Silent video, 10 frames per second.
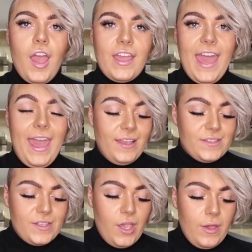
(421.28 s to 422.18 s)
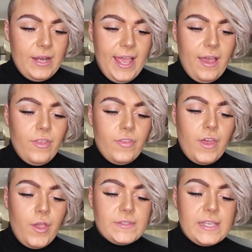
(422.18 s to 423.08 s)
Okay, so now that
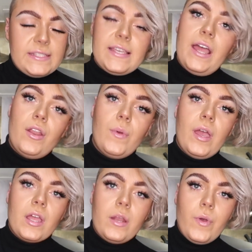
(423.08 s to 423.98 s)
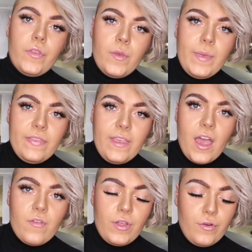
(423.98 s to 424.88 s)
those are done, we are going to put them in the
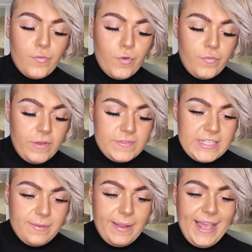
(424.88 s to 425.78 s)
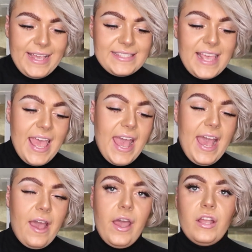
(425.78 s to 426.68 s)
oven for 15 minutes
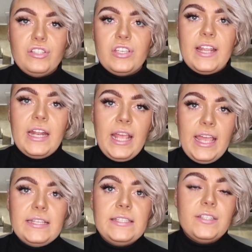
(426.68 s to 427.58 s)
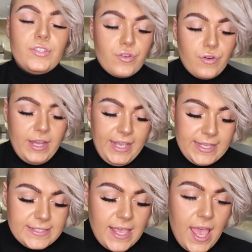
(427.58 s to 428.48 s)
at 180
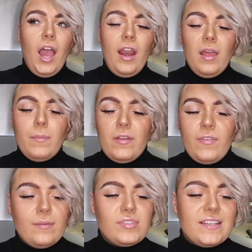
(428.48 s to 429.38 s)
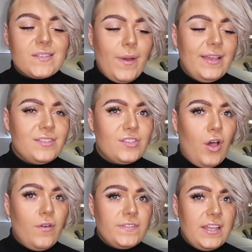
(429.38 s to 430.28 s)
degrees. I like my flapjacks quite
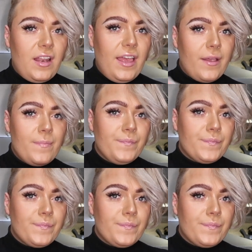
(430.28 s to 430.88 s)
soft and like